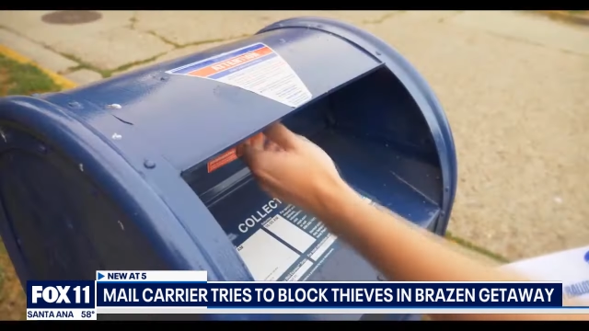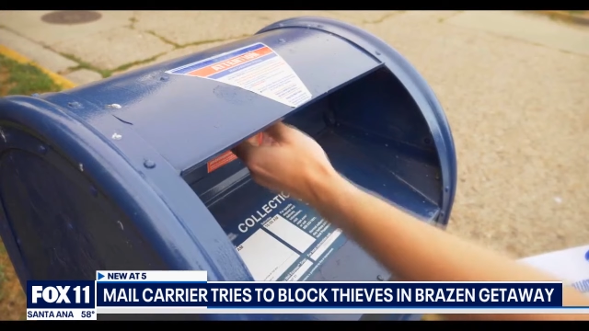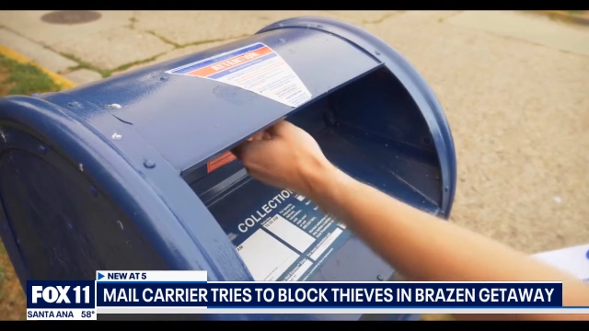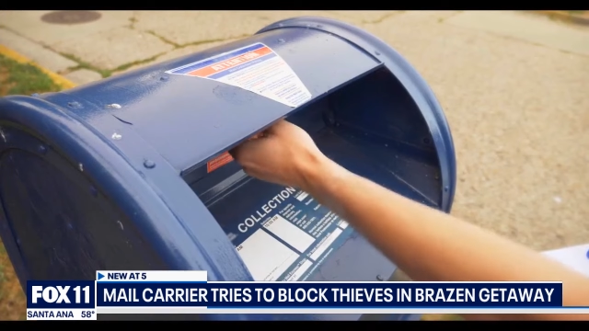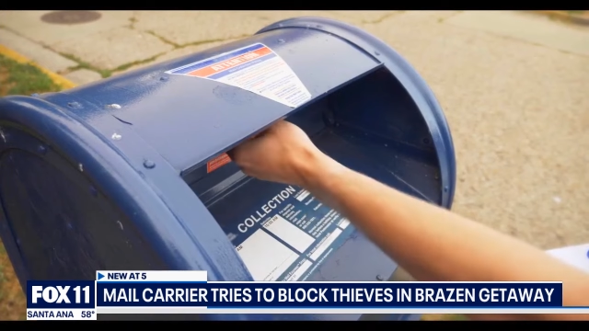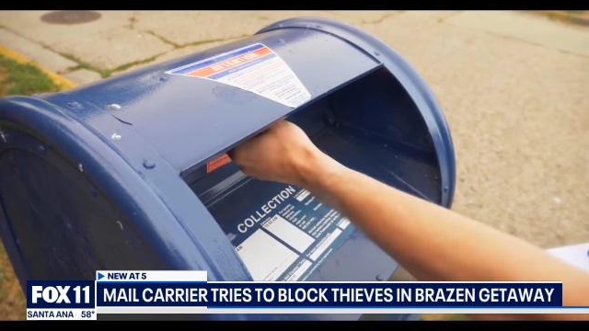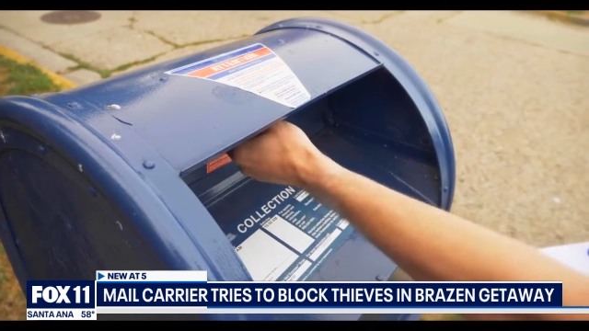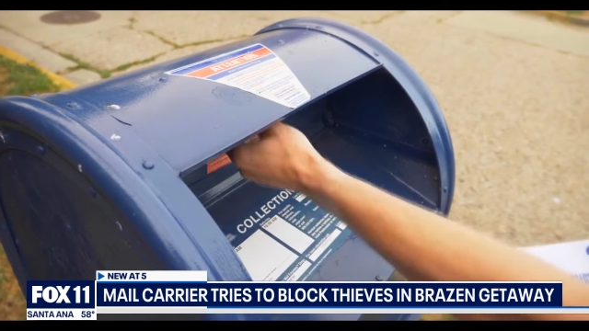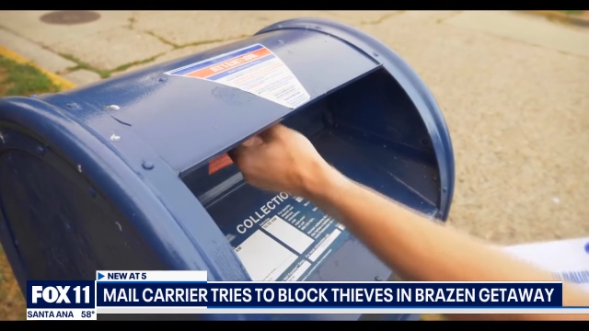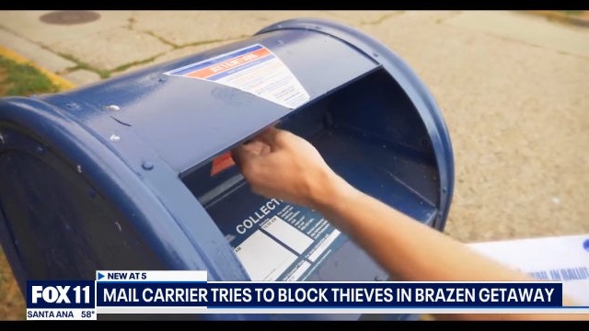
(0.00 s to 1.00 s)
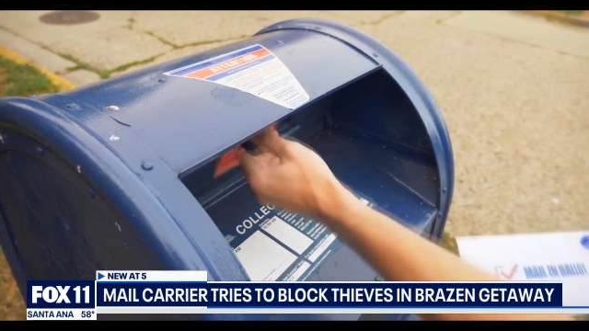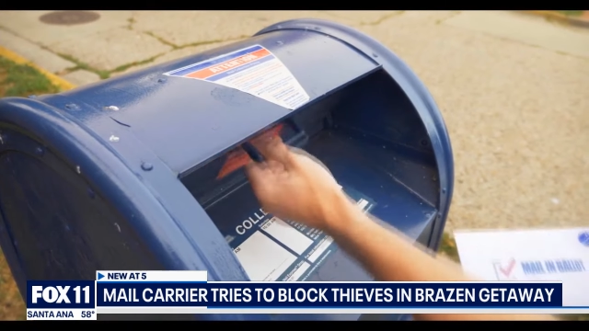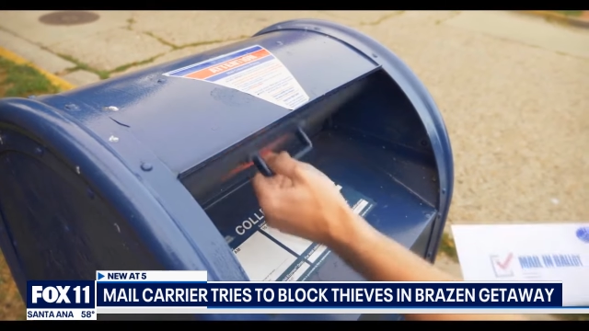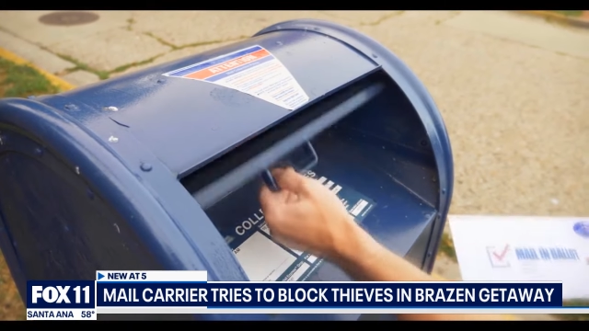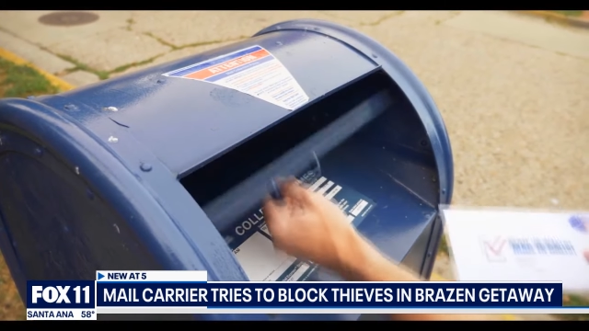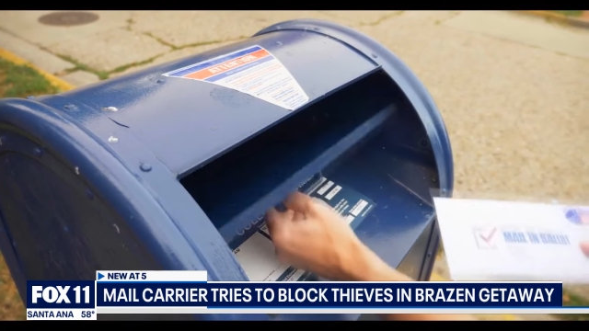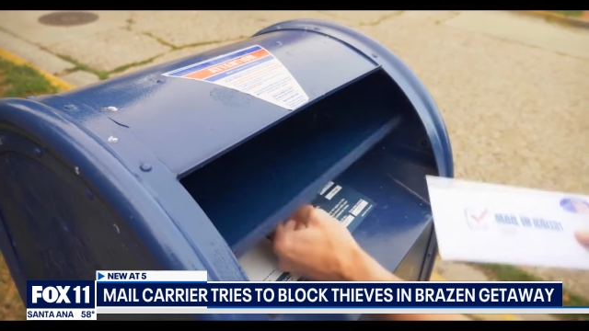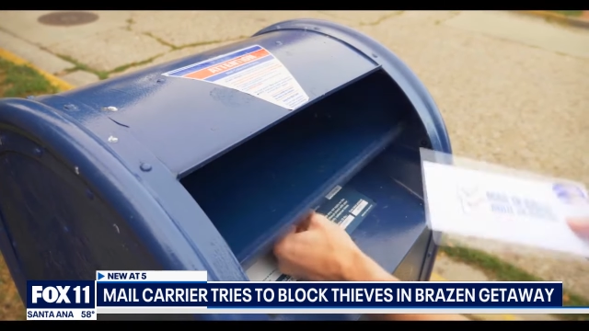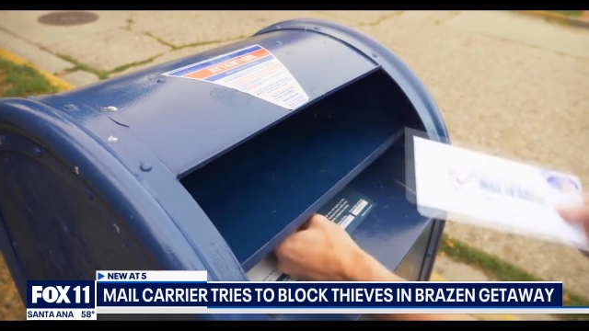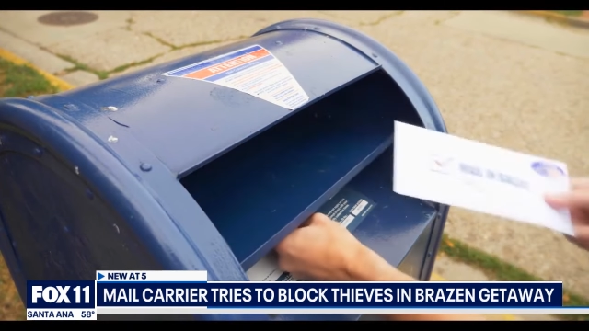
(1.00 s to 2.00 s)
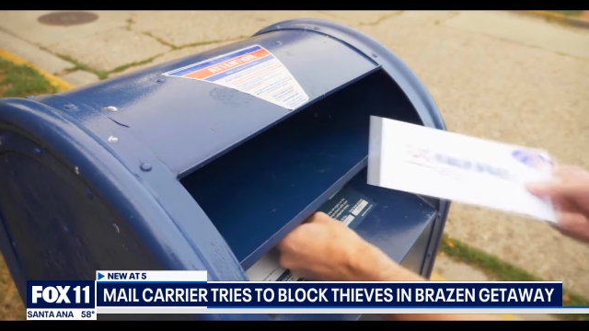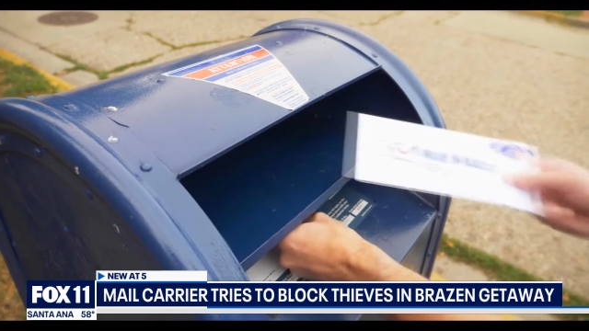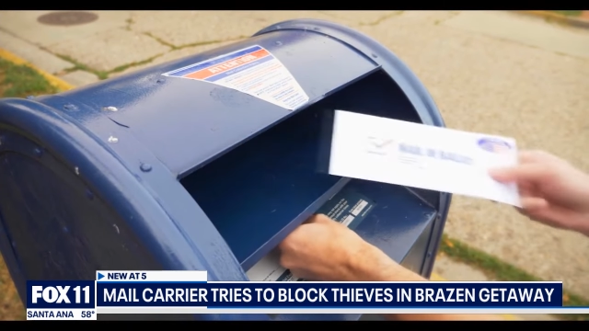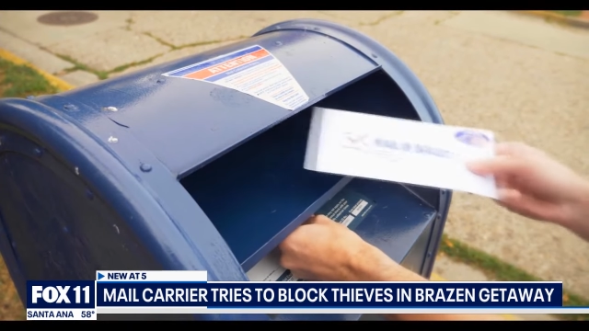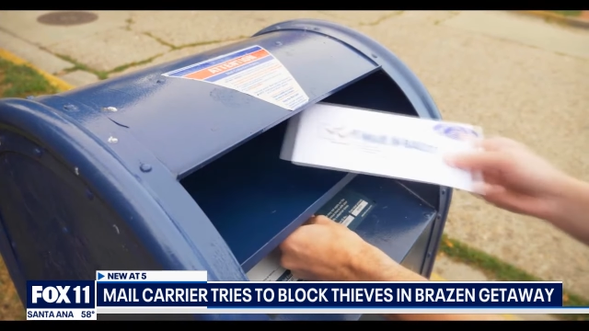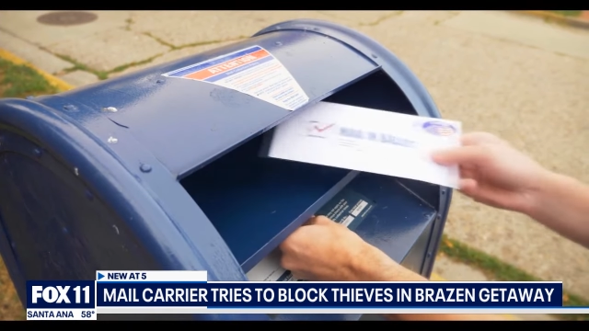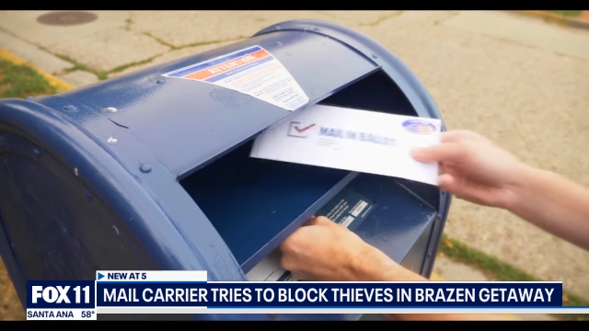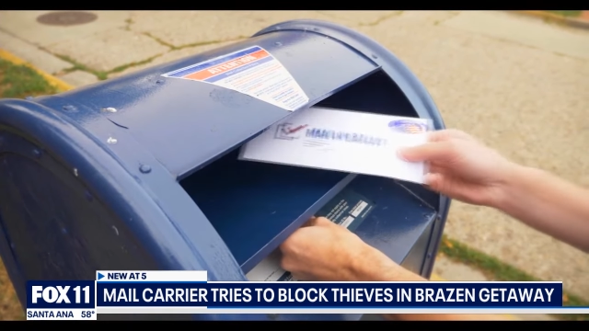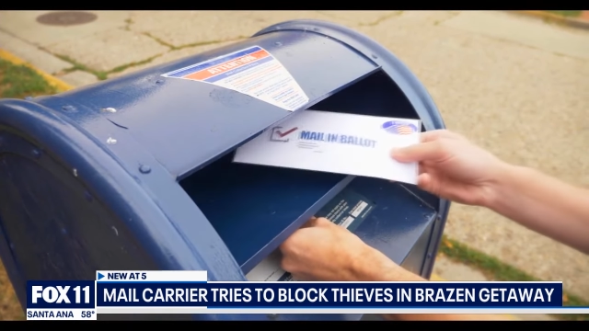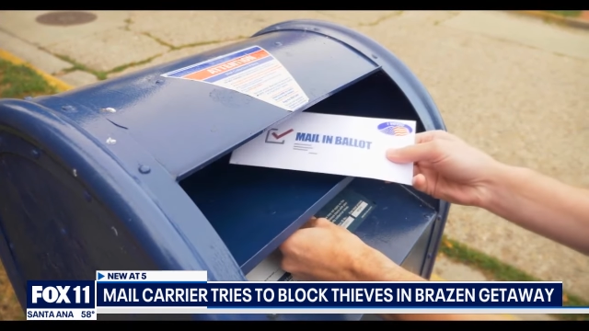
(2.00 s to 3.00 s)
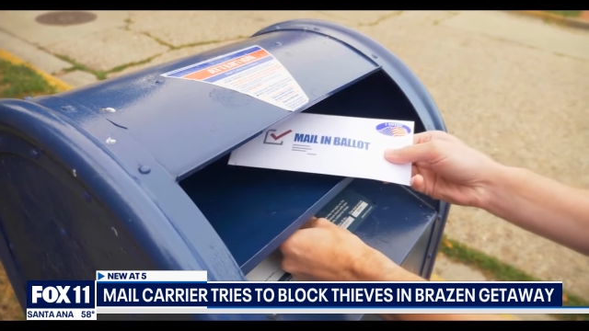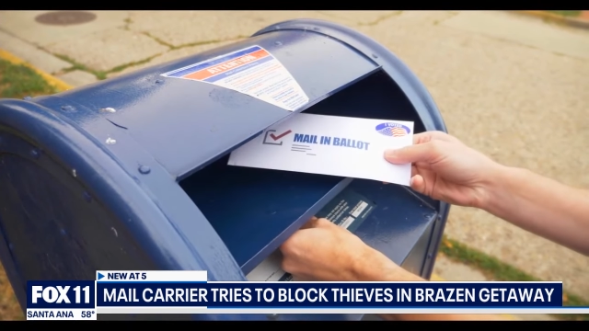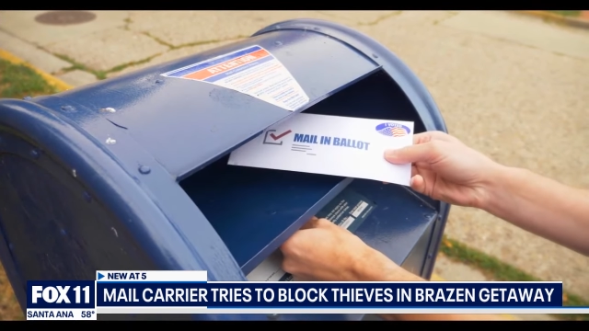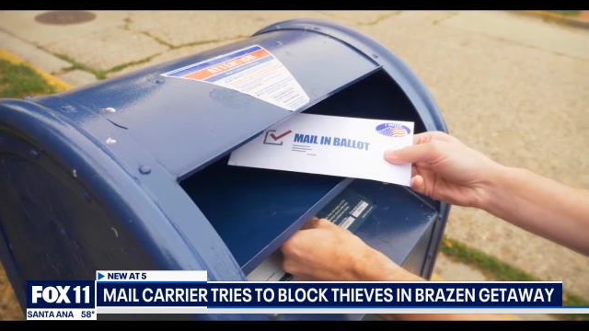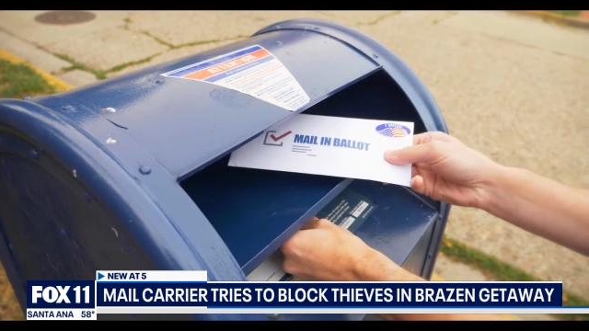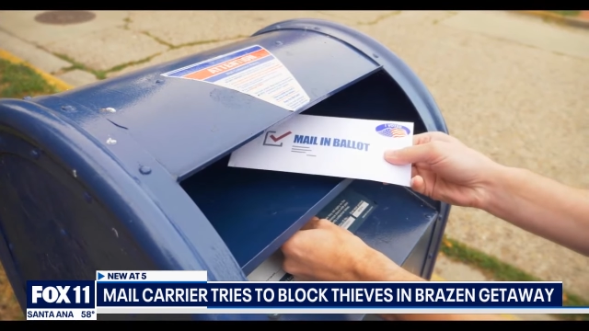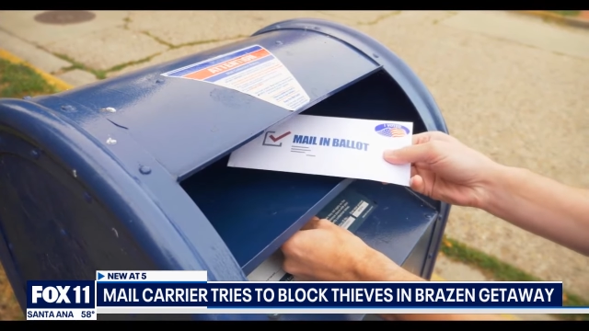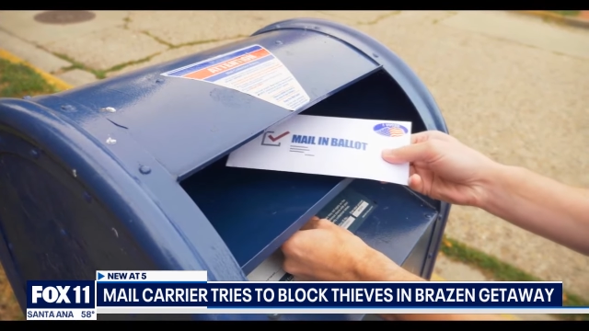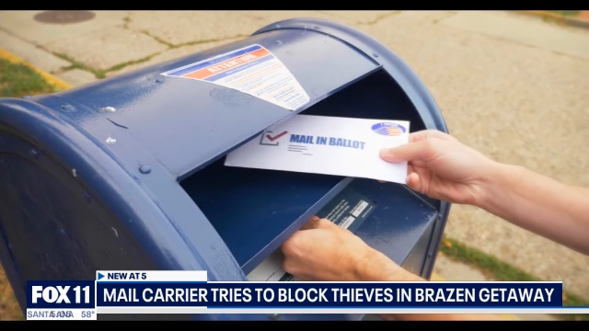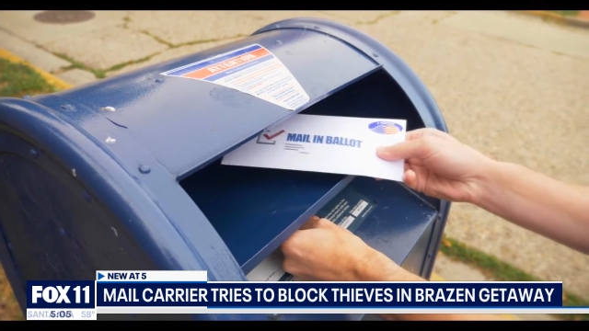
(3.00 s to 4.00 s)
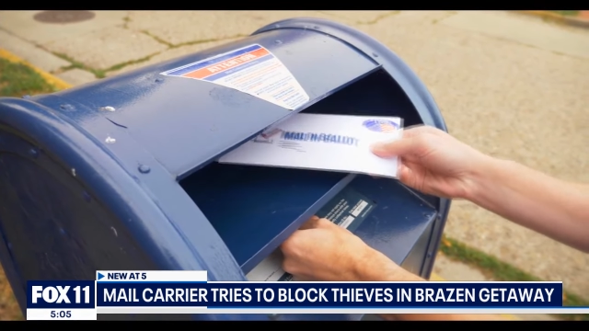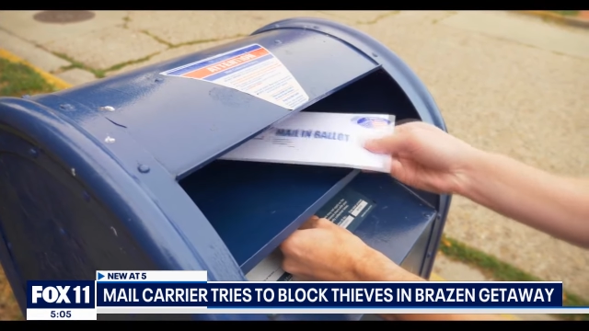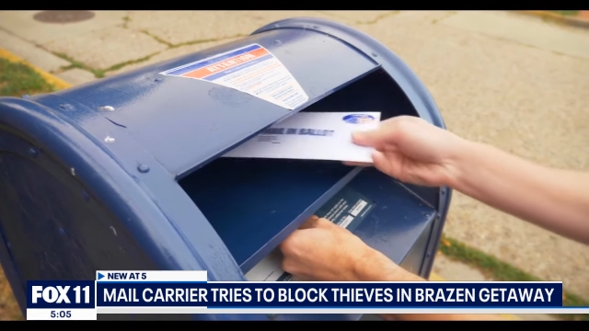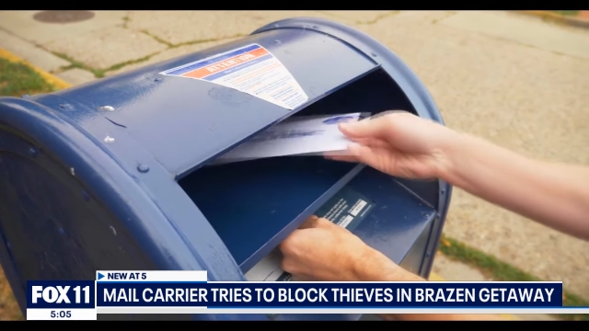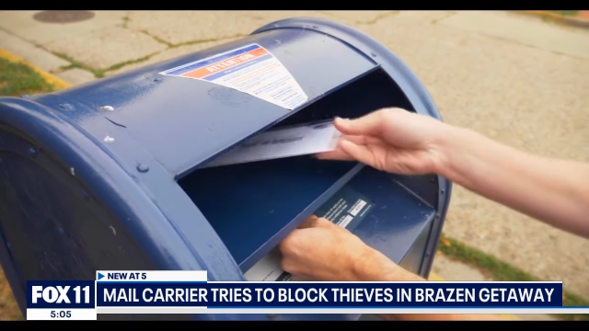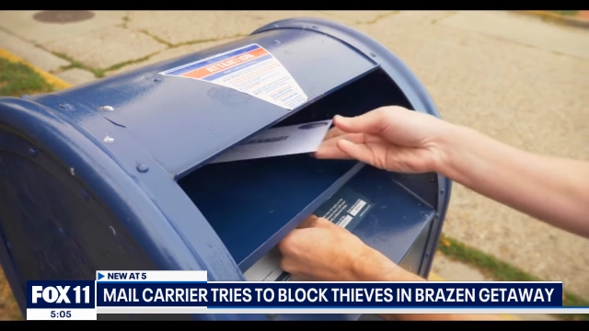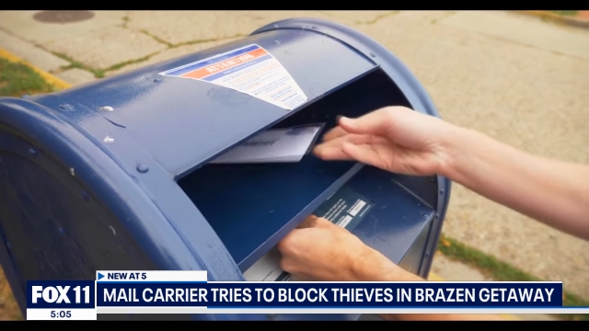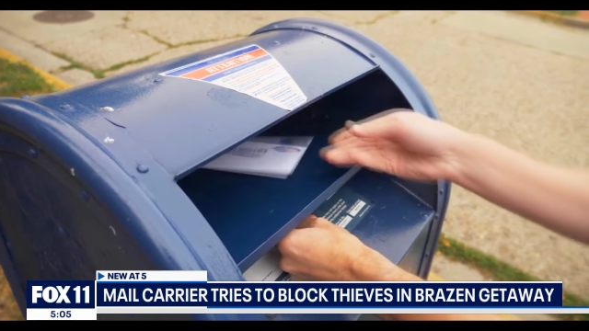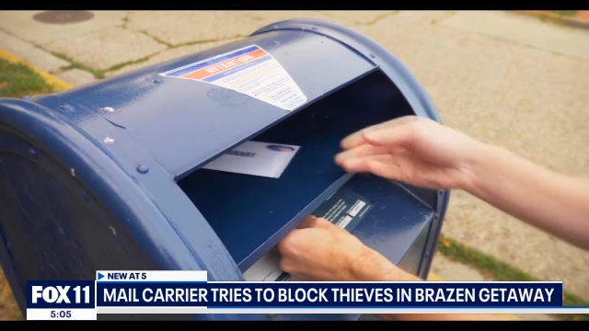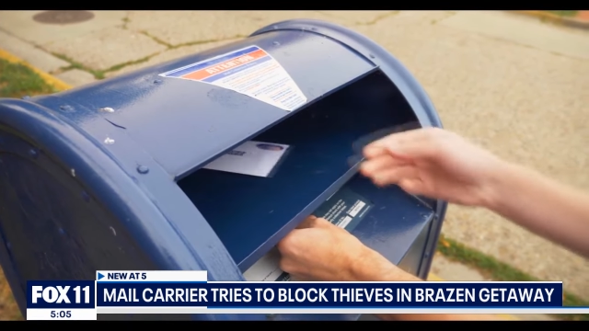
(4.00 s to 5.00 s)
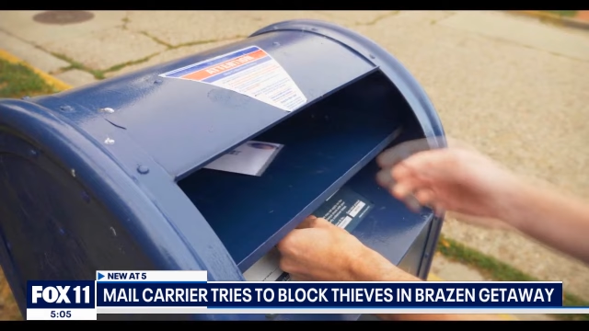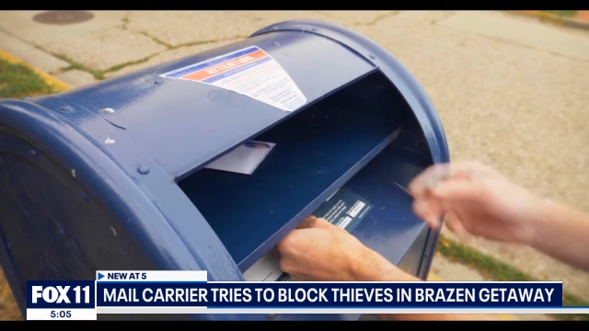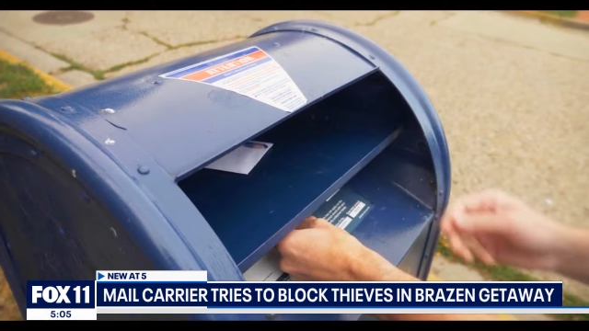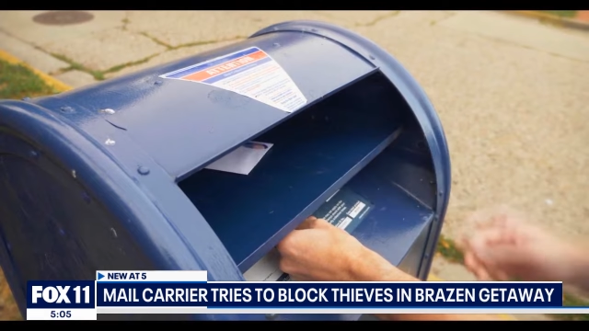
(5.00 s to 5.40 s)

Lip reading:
Nobody's mouth can be seen.